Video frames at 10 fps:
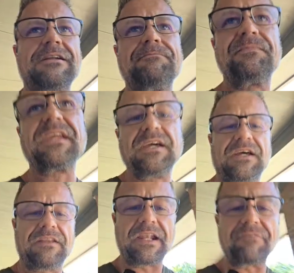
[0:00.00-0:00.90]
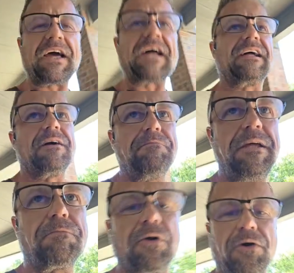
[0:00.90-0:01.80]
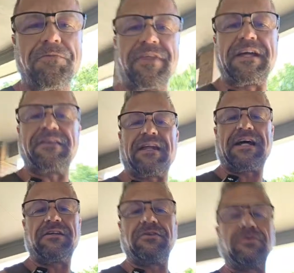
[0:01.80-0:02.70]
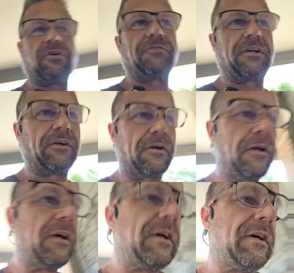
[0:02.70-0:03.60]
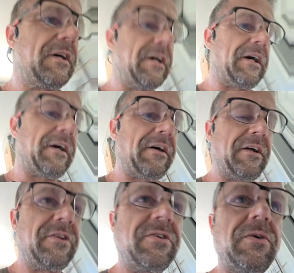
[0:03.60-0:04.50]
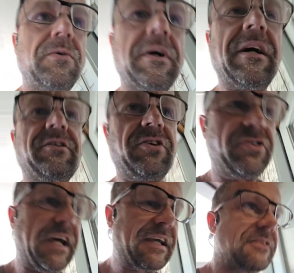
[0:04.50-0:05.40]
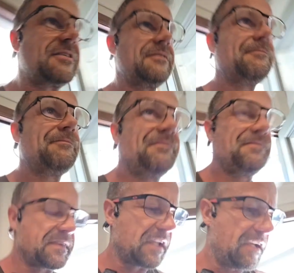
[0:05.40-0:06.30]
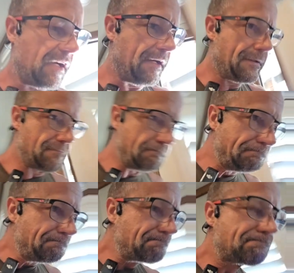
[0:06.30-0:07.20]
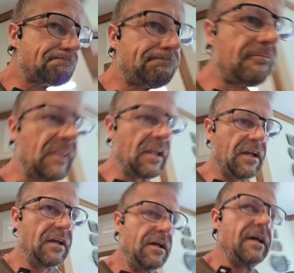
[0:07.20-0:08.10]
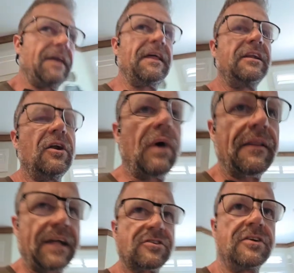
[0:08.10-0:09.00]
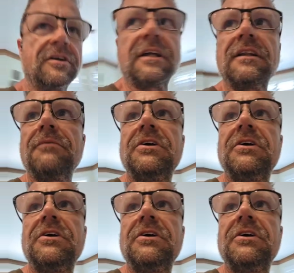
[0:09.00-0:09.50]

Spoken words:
in, and then I've got like a meat probe thing that I use over here to check it. And then, while that's cooking, let me